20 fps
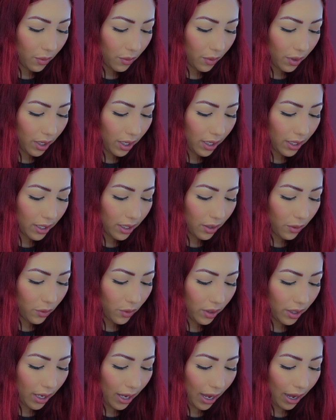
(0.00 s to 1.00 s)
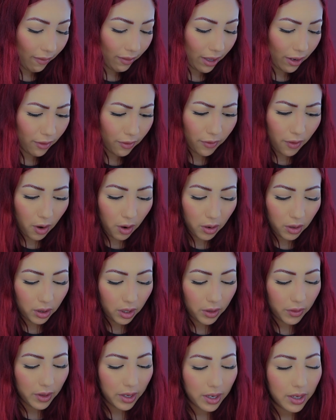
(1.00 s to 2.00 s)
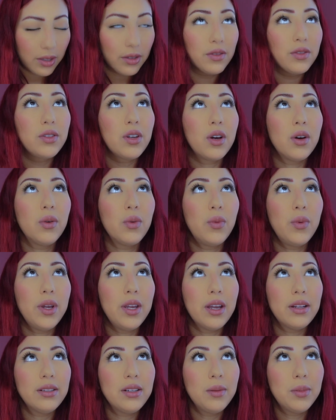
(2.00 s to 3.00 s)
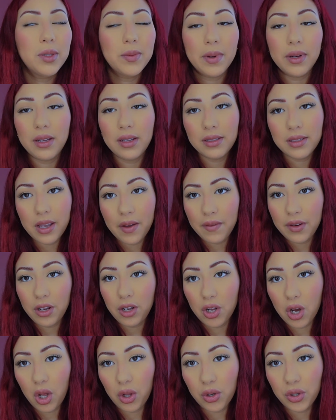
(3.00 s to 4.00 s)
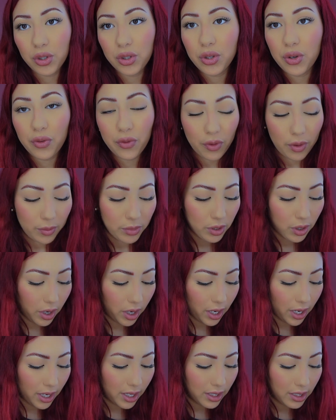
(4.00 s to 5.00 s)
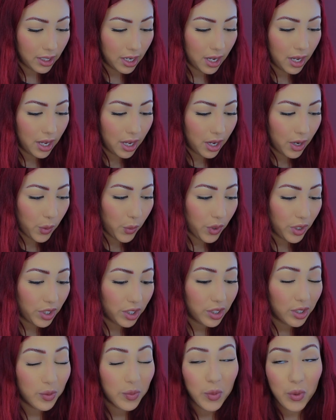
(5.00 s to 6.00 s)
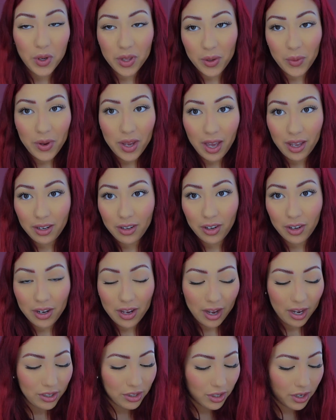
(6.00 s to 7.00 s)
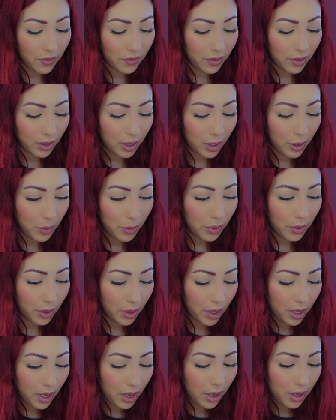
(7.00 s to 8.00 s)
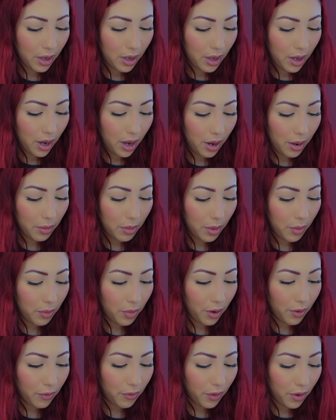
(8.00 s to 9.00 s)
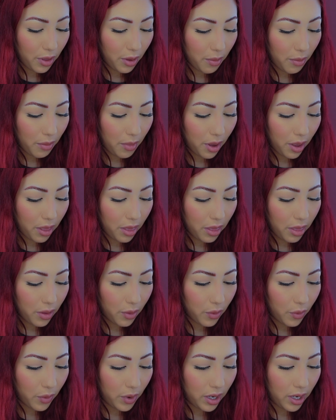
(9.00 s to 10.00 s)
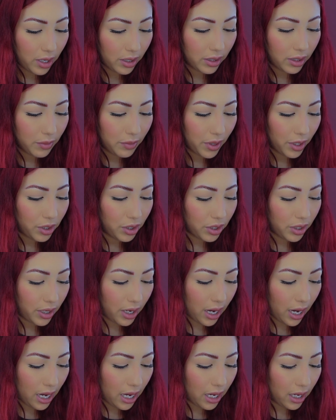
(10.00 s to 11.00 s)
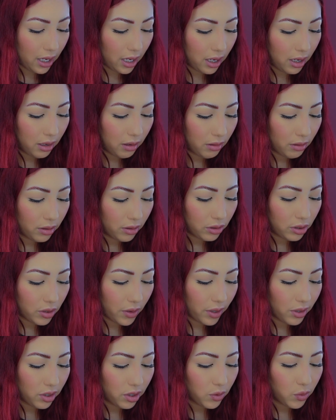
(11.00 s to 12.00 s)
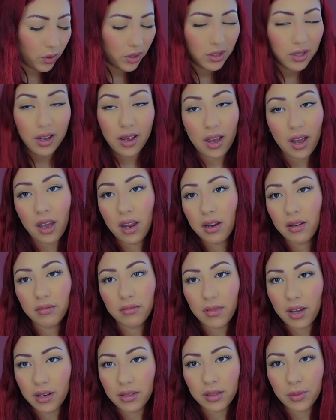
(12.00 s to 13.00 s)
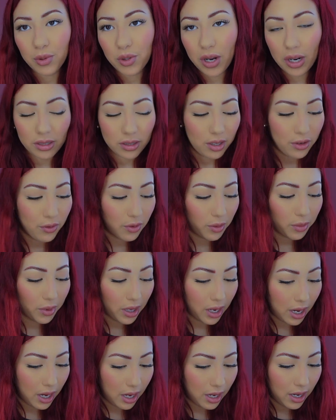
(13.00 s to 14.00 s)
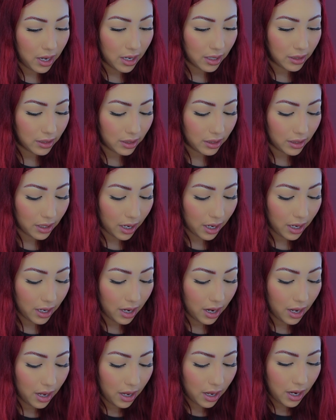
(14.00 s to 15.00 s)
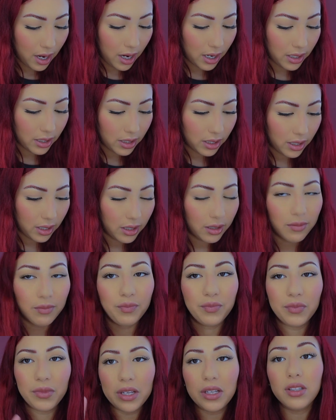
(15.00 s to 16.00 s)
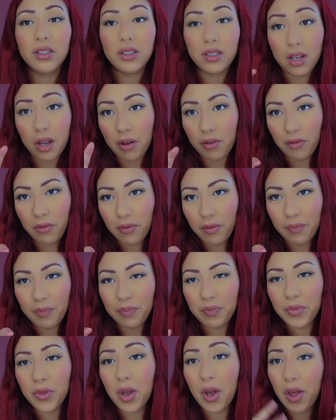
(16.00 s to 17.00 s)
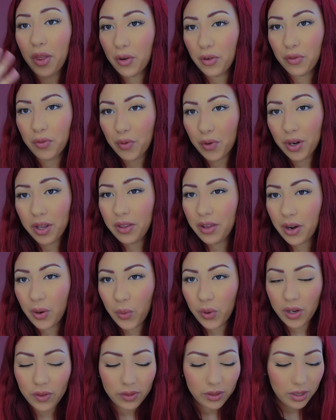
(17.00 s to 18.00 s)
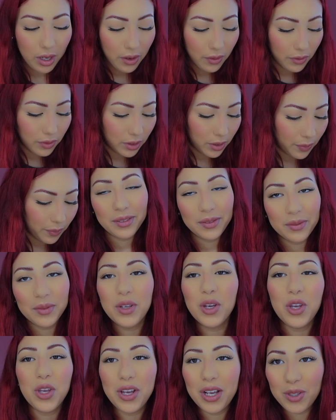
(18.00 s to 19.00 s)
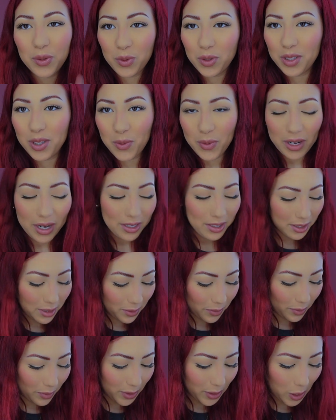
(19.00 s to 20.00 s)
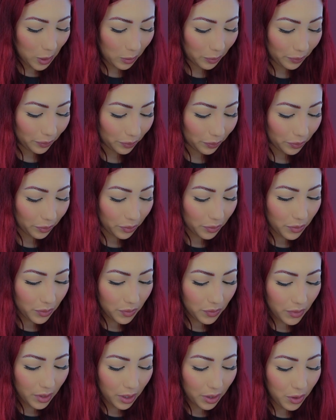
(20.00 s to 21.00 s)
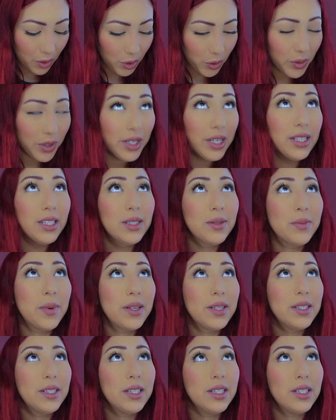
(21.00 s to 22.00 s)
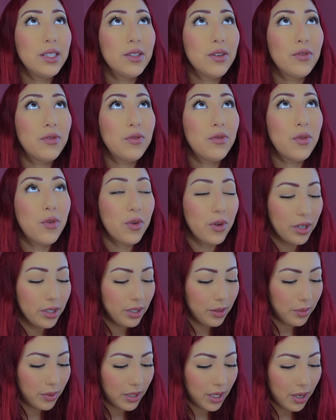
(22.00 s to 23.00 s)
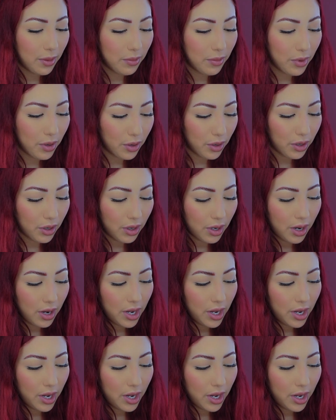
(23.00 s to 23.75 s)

he didn't really have like fall clothing, so we ended up spending $70 from Target, which is more than we had in our cash envelope. But for the month we did budget $80, so I just went ahead and subtracted from the $80 instead and didn't like stuff the other $40 that I would have stuffed. You guys will see what I did. So those were the expenses for September,